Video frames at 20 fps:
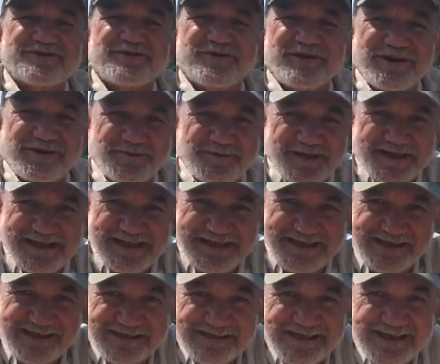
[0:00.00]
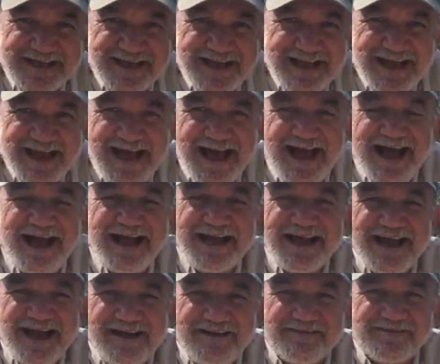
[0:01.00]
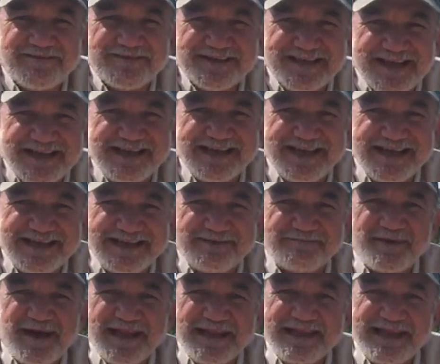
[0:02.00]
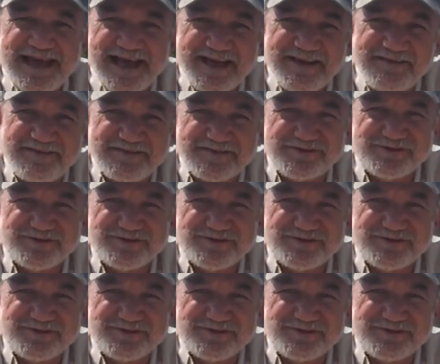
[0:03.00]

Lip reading: Rodrigo Medellin. I have dedicated my life